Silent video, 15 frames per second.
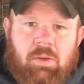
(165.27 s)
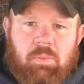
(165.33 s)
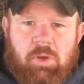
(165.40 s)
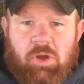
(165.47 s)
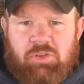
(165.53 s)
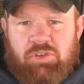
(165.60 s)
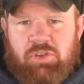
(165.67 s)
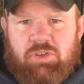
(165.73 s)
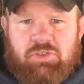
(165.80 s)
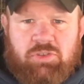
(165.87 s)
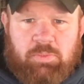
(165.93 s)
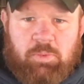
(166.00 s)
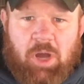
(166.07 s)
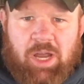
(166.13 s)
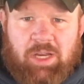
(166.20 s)
We also use
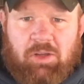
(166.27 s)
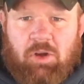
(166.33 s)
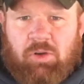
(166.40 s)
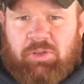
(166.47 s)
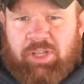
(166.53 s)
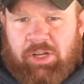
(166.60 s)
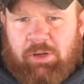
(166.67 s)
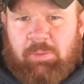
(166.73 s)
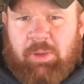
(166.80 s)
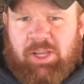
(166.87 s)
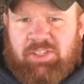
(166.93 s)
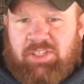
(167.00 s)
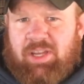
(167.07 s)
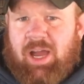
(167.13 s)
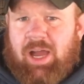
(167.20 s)
a product called
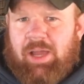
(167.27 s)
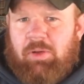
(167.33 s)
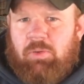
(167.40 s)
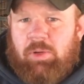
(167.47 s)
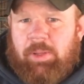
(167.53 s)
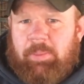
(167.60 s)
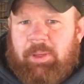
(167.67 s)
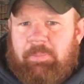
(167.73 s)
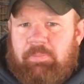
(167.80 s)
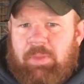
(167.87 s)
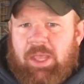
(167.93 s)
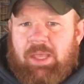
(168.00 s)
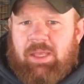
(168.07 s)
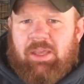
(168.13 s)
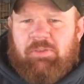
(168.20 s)
Terramycin eye ointment.
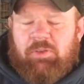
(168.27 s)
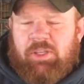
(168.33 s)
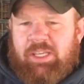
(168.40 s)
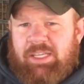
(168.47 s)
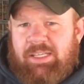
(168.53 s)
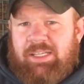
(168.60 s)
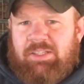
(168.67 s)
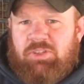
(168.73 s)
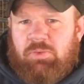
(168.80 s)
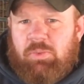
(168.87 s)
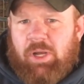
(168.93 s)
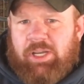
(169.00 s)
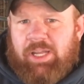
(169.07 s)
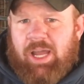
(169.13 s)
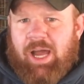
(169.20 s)
If a kid gets a
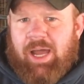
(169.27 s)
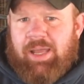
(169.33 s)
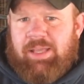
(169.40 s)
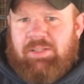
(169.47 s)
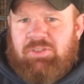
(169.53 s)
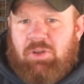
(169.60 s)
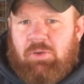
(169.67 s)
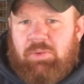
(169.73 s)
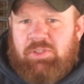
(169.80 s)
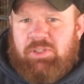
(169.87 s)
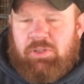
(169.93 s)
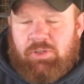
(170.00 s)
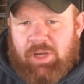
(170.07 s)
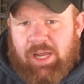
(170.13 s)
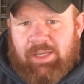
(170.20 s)
runny eye, it's always
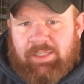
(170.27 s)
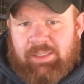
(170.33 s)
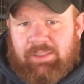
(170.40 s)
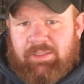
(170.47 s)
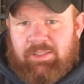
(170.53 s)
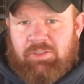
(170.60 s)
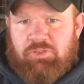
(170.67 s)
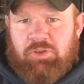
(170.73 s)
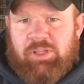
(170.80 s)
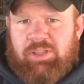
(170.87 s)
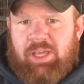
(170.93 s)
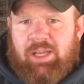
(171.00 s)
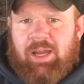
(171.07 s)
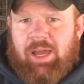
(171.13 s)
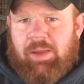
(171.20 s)
a good idea to treat
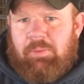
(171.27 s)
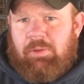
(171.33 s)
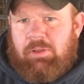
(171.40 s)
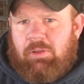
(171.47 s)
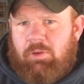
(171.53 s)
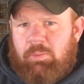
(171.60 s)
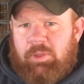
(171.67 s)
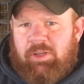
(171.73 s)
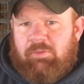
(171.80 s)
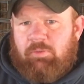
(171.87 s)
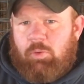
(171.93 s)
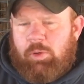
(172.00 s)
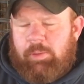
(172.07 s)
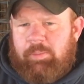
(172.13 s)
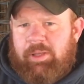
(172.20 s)
that eye with a little bit of
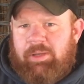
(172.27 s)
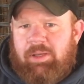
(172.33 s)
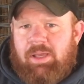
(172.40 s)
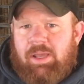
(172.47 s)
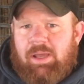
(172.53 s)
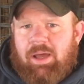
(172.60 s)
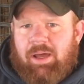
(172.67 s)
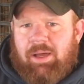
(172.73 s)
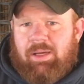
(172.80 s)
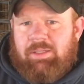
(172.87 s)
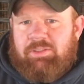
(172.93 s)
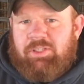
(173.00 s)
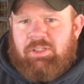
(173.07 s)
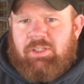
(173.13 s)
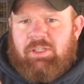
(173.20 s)
ointment
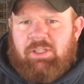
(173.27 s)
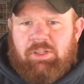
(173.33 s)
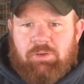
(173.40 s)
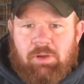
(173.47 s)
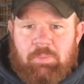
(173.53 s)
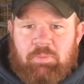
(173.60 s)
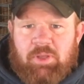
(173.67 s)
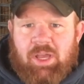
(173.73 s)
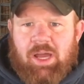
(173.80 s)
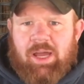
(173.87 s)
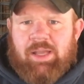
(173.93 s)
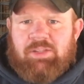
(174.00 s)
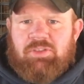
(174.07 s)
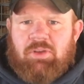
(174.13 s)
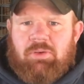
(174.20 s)
to clear up the
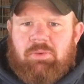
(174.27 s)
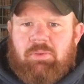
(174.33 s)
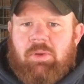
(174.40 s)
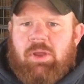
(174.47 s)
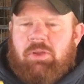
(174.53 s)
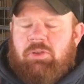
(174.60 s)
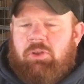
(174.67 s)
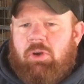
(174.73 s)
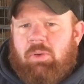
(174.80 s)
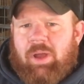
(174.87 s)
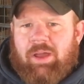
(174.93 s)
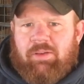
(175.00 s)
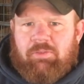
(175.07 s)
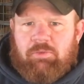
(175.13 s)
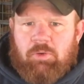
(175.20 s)
eye so you don't
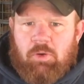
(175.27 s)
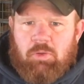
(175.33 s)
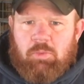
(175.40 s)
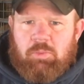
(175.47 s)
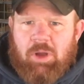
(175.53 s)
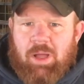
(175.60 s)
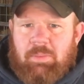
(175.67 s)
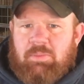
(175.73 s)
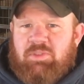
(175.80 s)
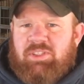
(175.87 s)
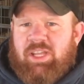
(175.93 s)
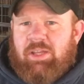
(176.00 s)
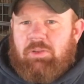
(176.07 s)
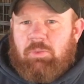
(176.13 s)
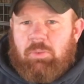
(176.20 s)
have further problems
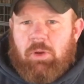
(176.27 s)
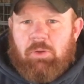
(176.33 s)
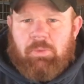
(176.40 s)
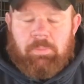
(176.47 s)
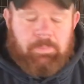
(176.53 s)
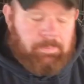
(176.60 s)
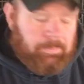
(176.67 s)
down the road.